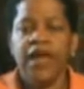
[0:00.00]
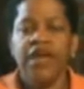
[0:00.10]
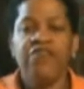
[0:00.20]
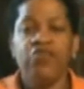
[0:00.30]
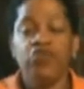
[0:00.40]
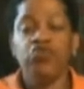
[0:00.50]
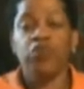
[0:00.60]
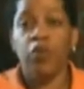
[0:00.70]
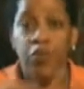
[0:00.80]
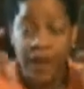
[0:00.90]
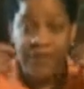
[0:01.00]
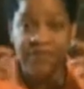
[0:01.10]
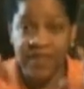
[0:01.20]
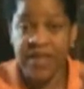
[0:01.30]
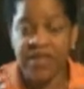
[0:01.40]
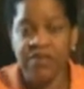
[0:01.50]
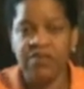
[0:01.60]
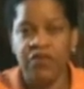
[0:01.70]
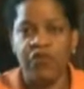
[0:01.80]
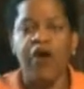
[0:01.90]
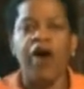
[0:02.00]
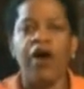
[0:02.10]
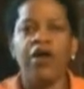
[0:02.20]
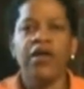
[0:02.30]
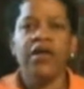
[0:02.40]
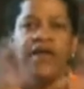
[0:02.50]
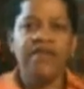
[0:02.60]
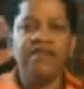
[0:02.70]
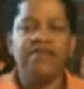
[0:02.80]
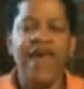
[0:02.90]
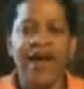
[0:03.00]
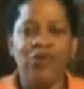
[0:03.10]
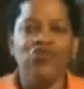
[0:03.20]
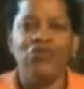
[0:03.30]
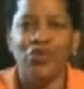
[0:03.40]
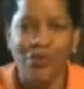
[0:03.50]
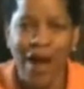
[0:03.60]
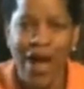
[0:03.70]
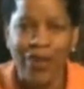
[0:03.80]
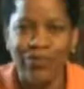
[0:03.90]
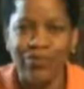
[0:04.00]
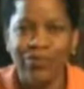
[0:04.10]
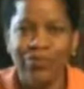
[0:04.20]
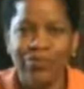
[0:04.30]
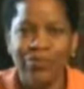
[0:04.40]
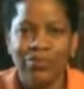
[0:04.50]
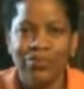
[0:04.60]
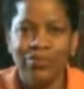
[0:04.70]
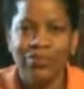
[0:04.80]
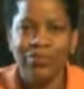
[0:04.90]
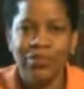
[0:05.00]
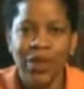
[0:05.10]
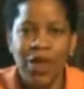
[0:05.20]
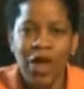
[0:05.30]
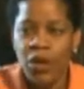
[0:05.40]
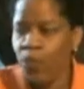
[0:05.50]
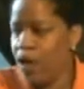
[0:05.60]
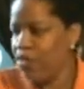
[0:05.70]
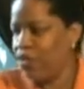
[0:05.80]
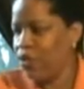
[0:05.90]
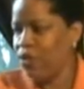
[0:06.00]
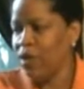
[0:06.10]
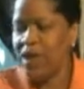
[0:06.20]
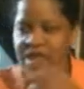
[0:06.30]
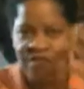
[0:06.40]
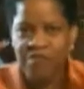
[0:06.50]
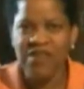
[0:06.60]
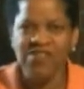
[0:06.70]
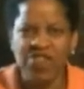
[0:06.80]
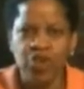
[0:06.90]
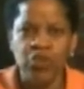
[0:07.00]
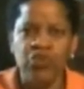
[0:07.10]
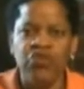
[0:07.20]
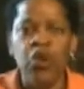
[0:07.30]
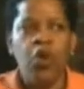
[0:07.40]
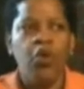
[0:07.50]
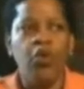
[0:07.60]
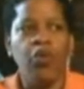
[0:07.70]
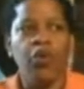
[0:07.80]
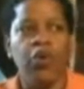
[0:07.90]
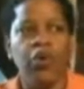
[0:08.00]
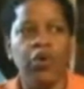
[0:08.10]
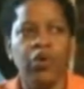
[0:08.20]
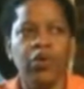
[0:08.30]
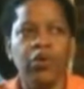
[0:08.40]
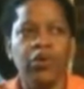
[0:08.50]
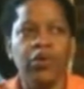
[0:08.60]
As usual, what I've seen so far is a tackle to the ground. And whether it's misuse or